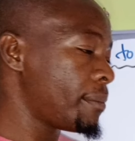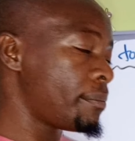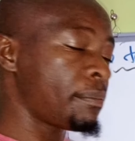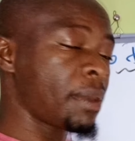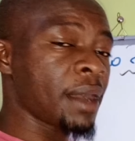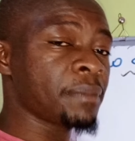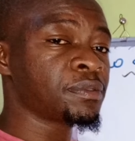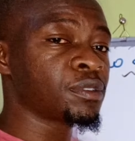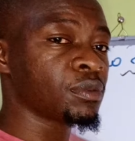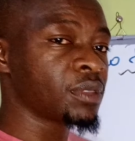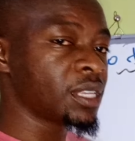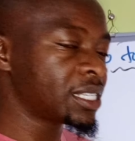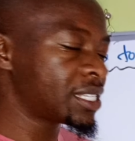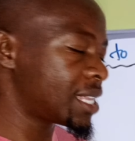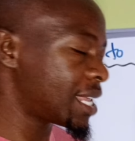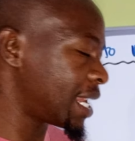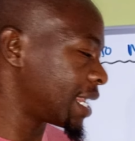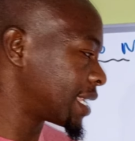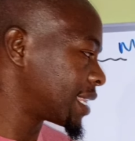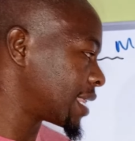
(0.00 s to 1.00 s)
perhaps this is
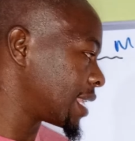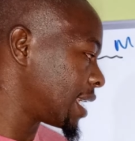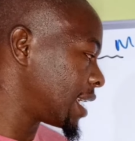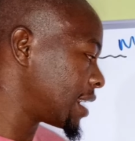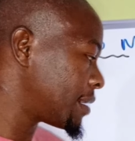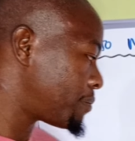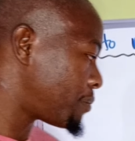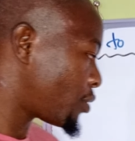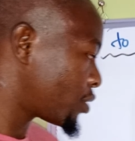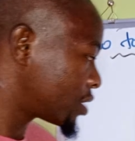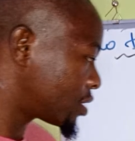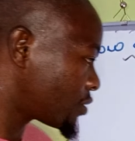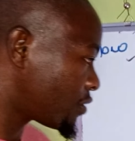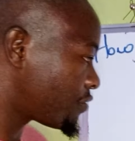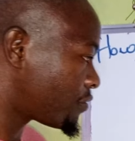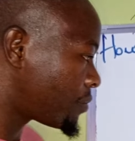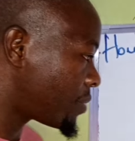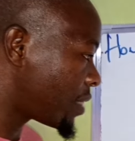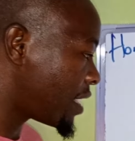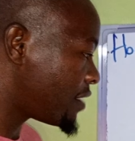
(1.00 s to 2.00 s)
like the end point
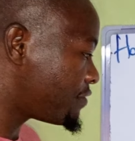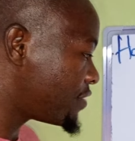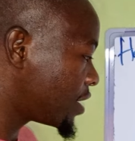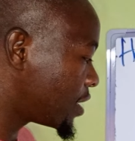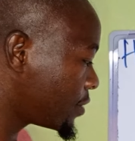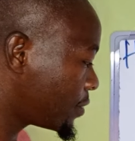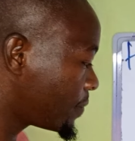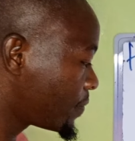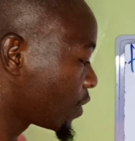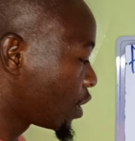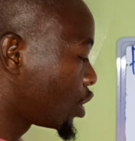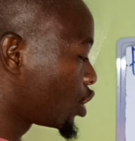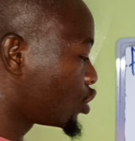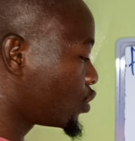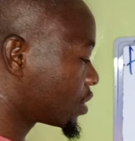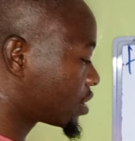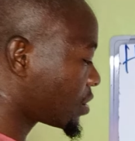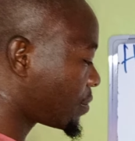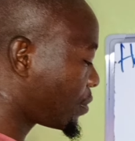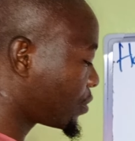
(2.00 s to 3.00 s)
of the video,
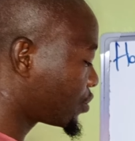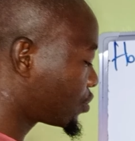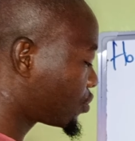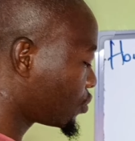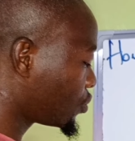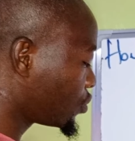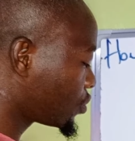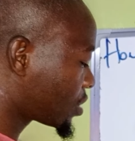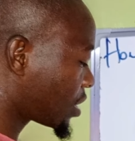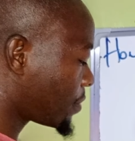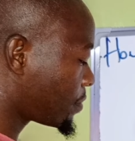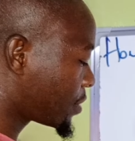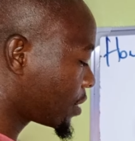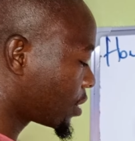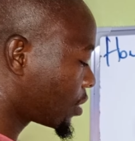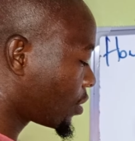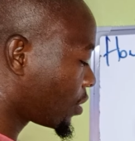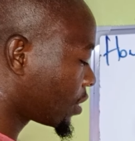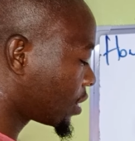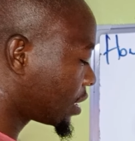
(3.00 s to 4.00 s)
you're supposed to do something
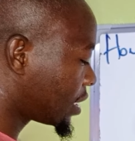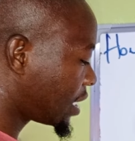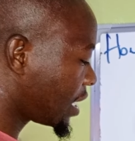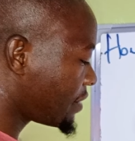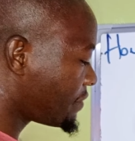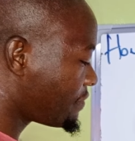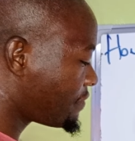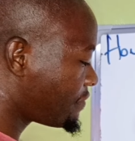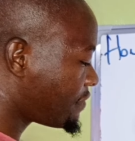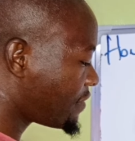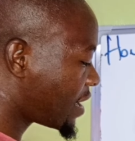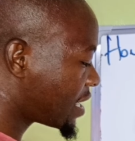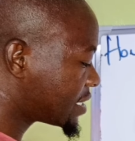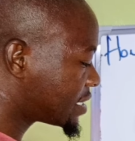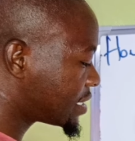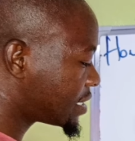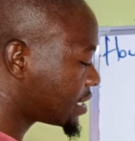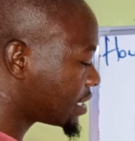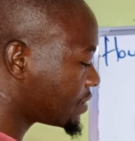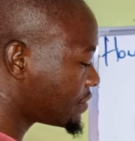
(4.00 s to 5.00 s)
called
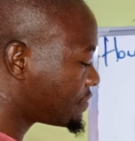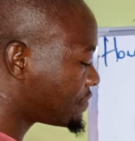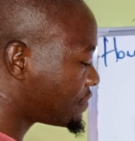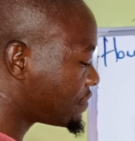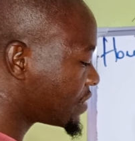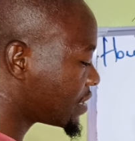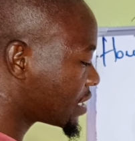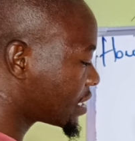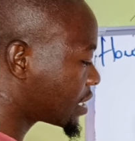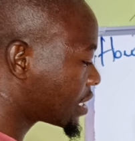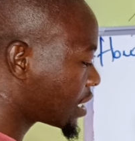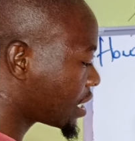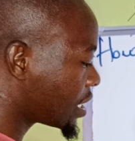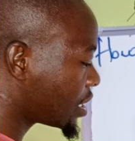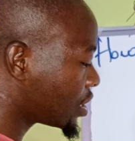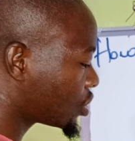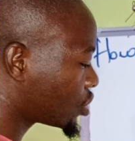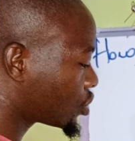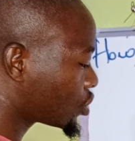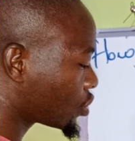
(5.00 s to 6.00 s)

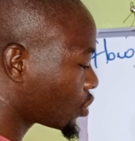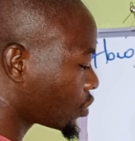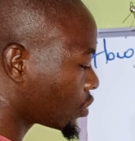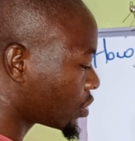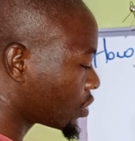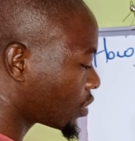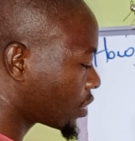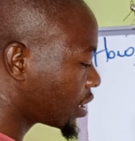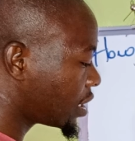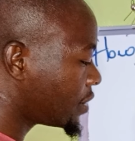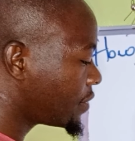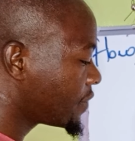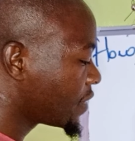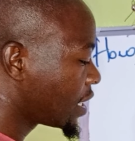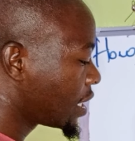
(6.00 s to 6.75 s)
diversification, okay?